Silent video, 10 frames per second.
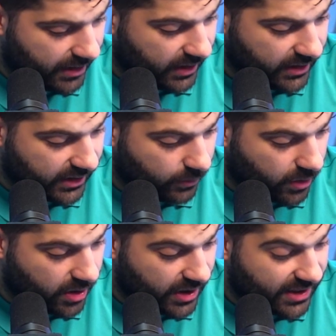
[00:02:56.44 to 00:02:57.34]
Bay Lightning,
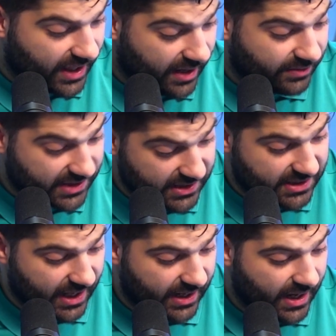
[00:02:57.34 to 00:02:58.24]
where he then,
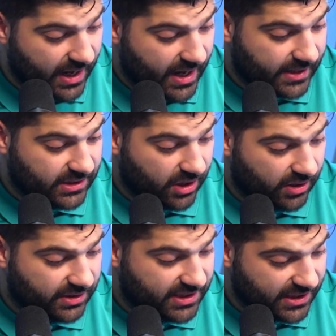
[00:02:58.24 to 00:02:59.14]
since then, has
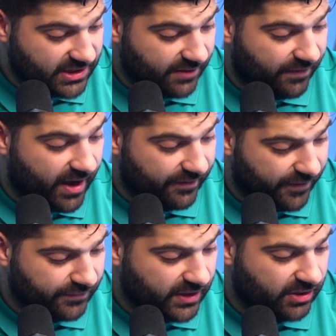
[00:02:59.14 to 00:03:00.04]
started 65,
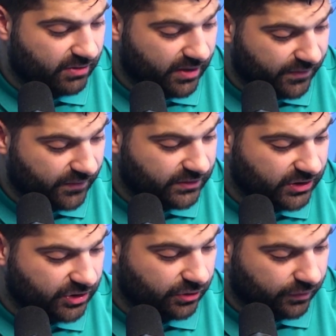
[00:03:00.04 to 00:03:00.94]
53,
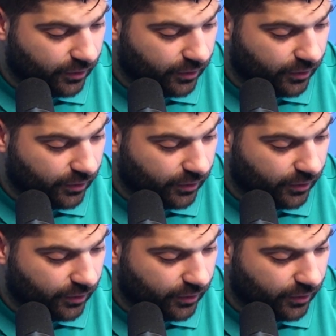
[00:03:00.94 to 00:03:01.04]
52,